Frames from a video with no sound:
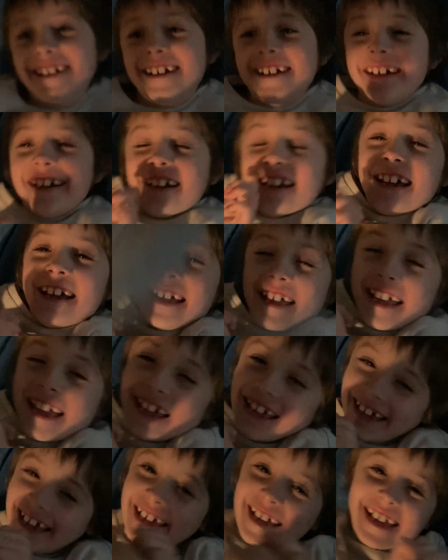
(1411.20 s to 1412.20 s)
Your
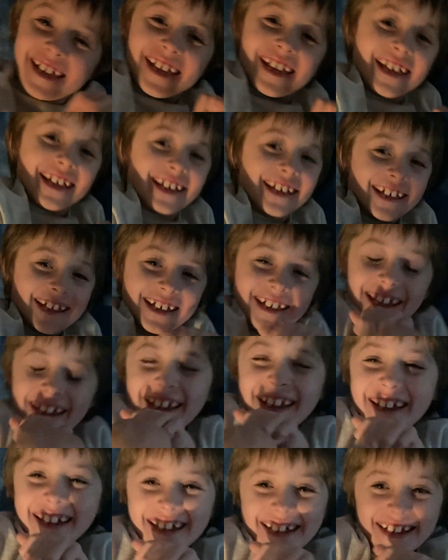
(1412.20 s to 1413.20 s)
therapist is here. She just left. She had
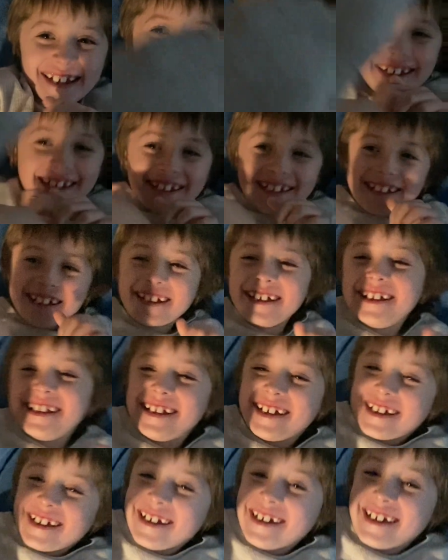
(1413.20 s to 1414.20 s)
to go get headphones for her
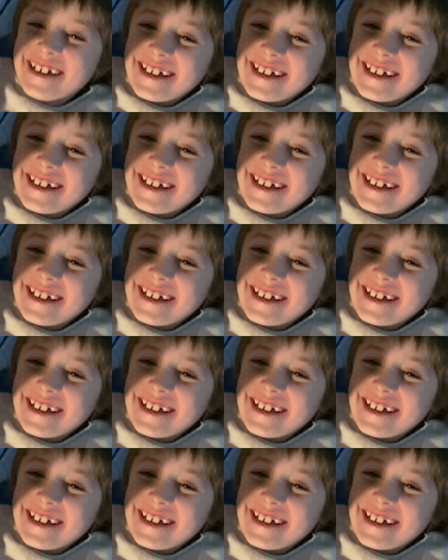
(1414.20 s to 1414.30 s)
last